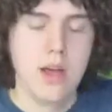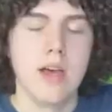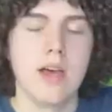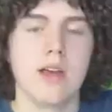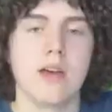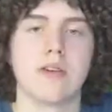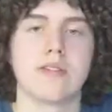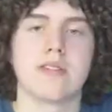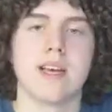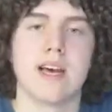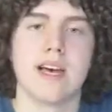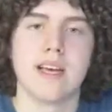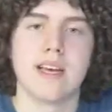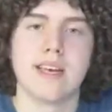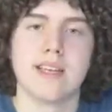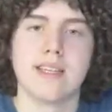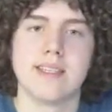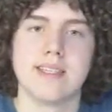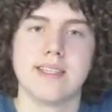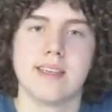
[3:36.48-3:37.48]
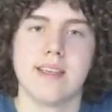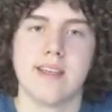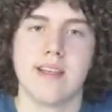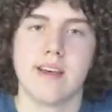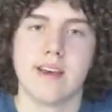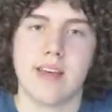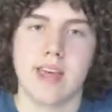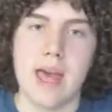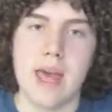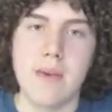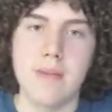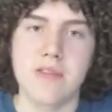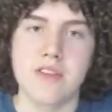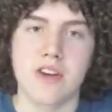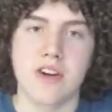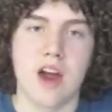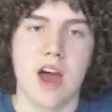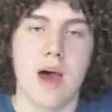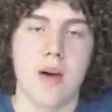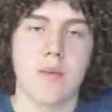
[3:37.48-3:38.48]
It also has the Game
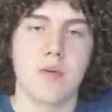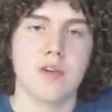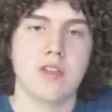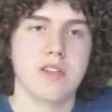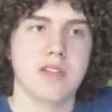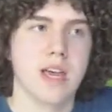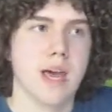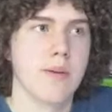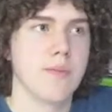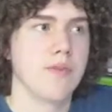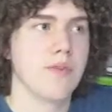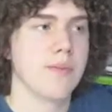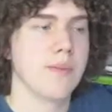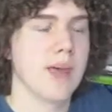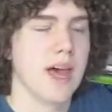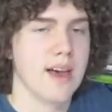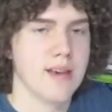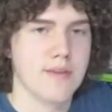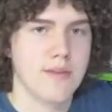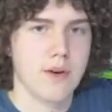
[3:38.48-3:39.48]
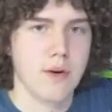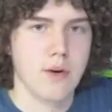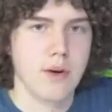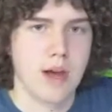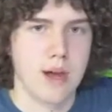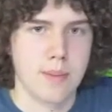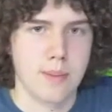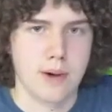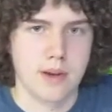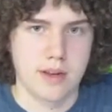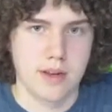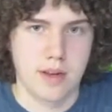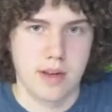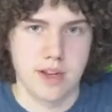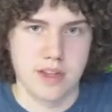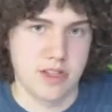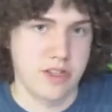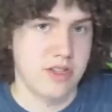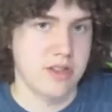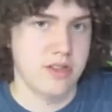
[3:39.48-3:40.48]
Center app, which comes from the iPhone, iPod
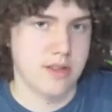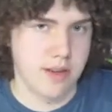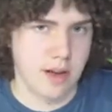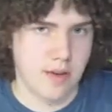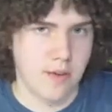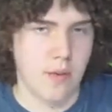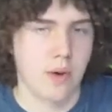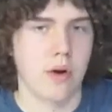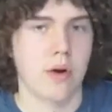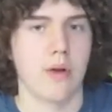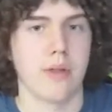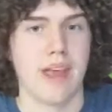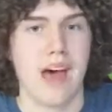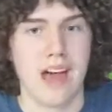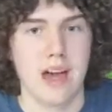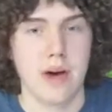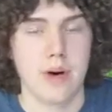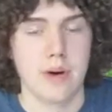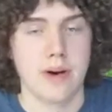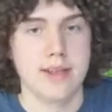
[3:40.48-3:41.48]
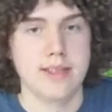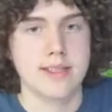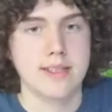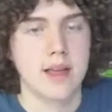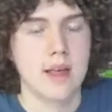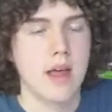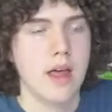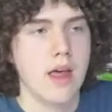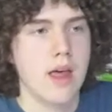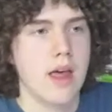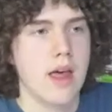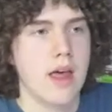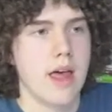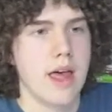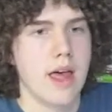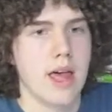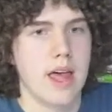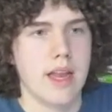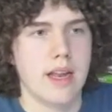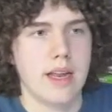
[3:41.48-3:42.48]
Touch software called iOS,
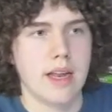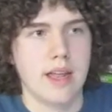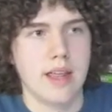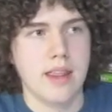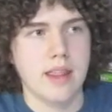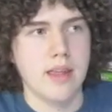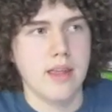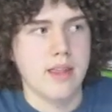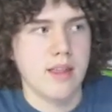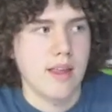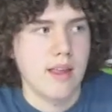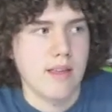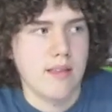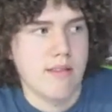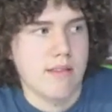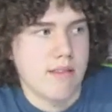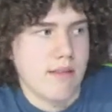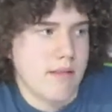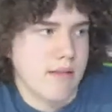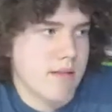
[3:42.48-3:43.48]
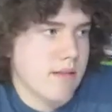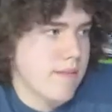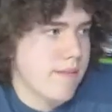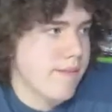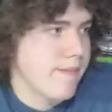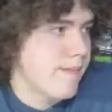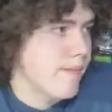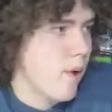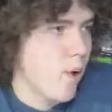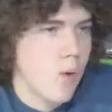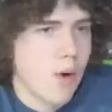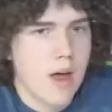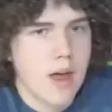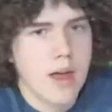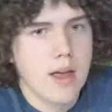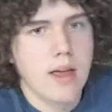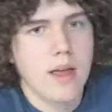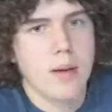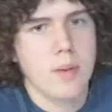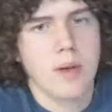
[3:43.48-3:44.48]
and I think that's
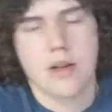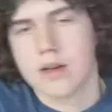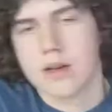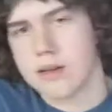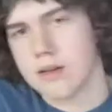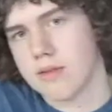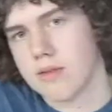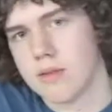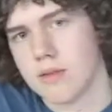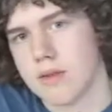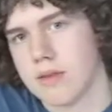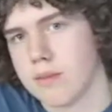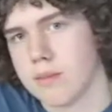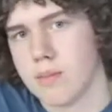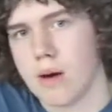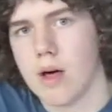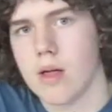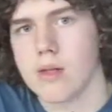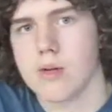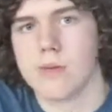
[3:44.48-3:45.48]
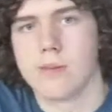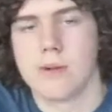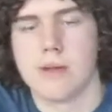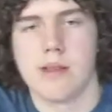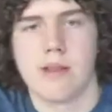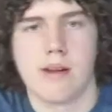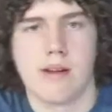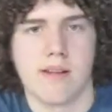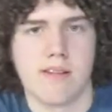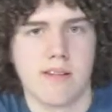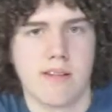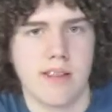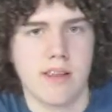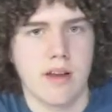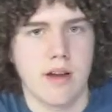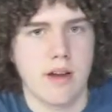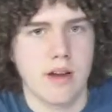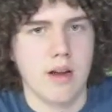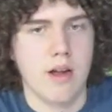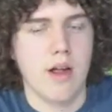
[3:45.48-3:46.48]
okay. I mean, it doesn't really bother me that it's
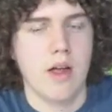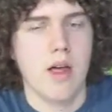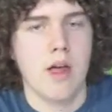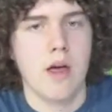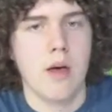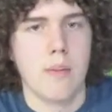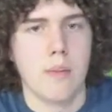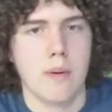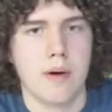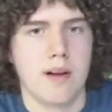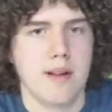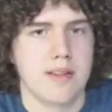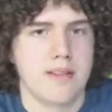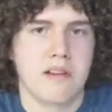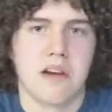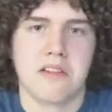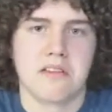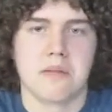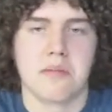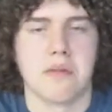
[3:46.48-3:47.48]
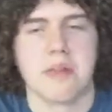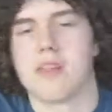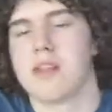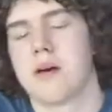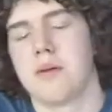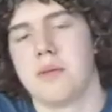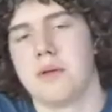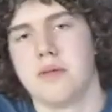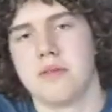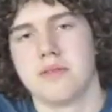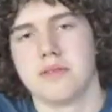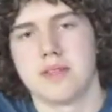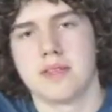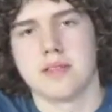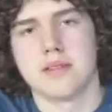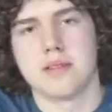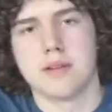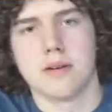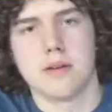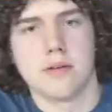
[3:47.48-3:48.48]
there, but it's not something that I'll be using,
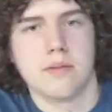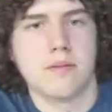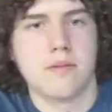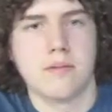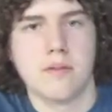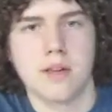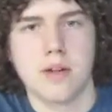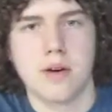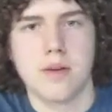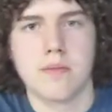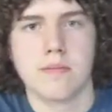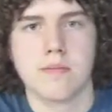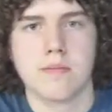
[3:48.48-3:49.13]
so, you know,